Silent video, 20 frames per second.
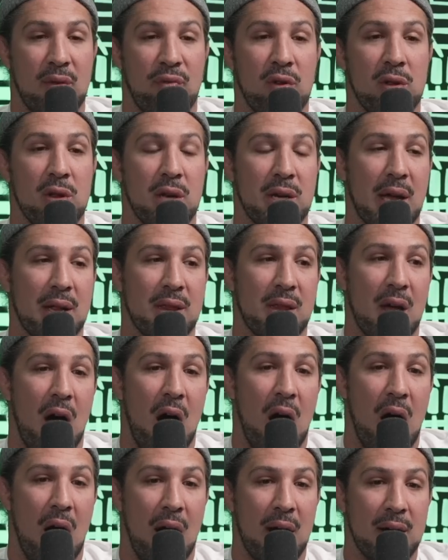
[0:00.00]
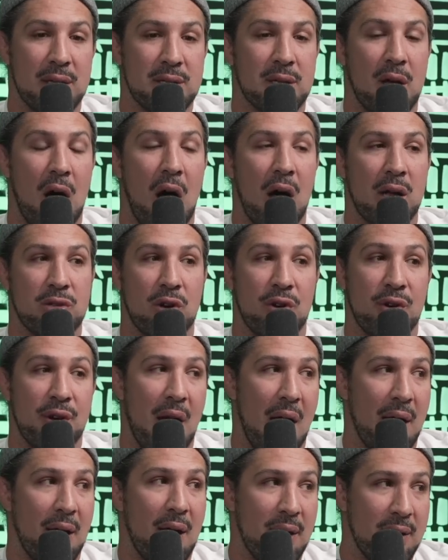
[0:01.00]
If you look at the odds, odds are
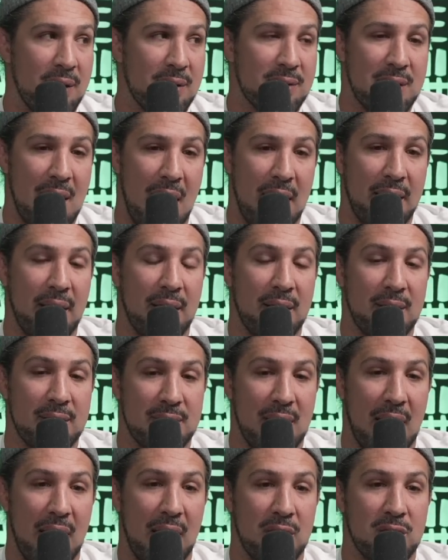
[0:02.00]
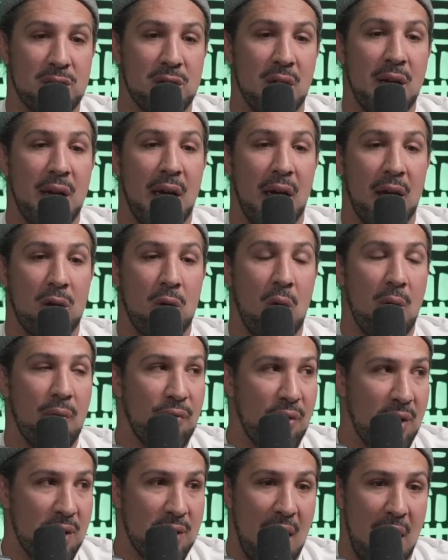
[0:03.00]
not on his side at his age and going
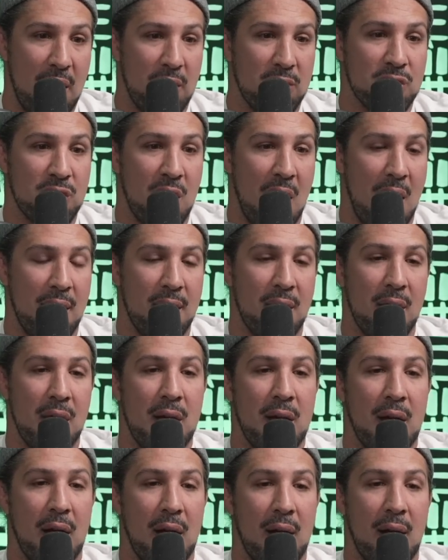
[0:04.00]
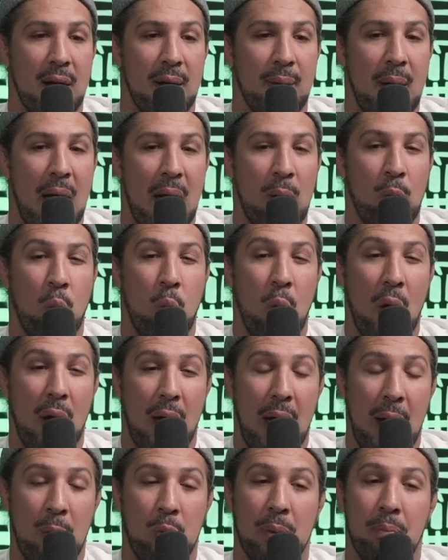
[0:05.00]
for a title shot. Um, I will.
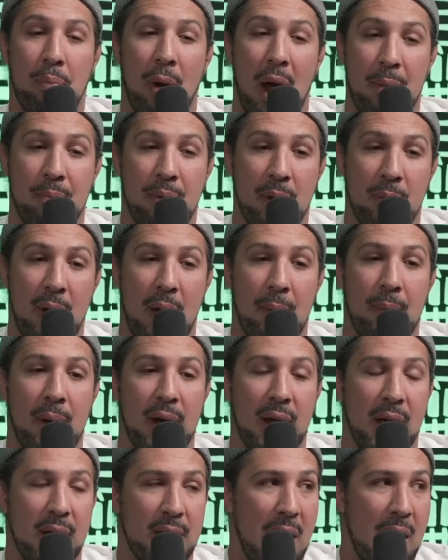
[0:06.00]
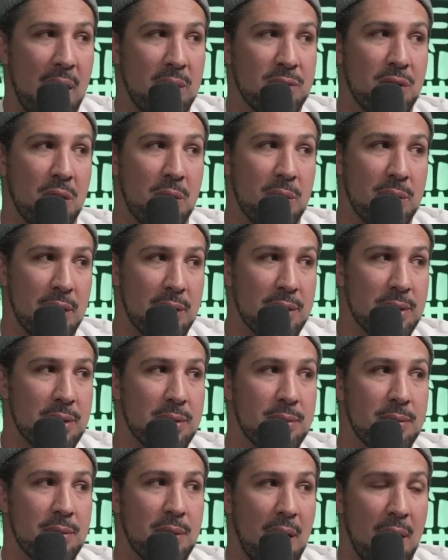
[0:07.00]
I would probably put my money on Aljo in this.
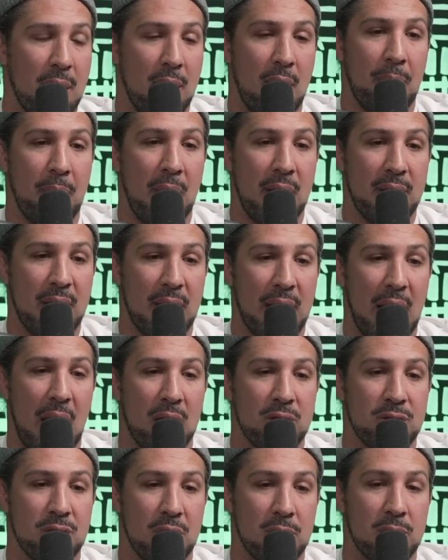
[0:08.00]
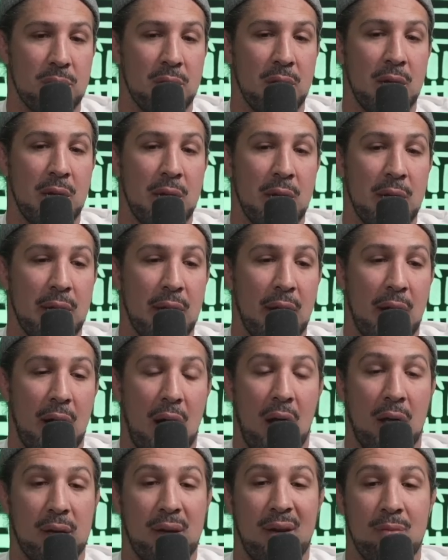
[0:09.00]
I'll, uh, I'll probably take Aljo. Uh,
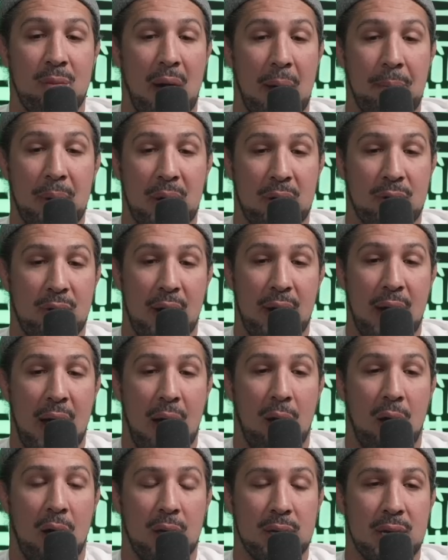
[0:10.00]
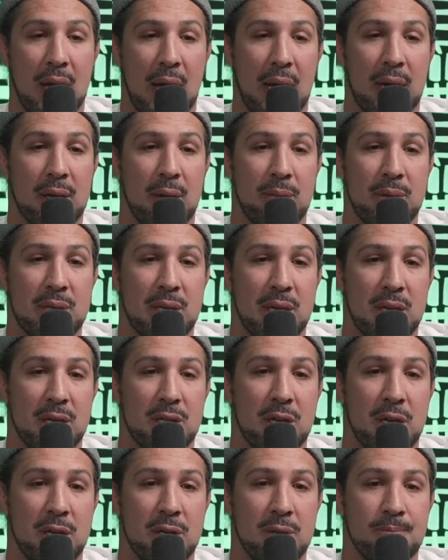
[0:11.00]
I'll give you my picks right now. I'll take. Let me see it,
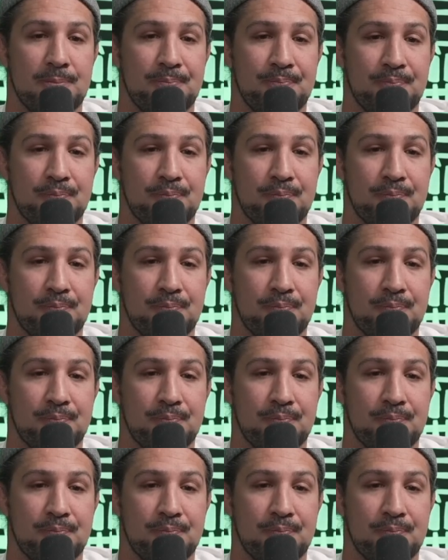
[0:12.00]
Chin.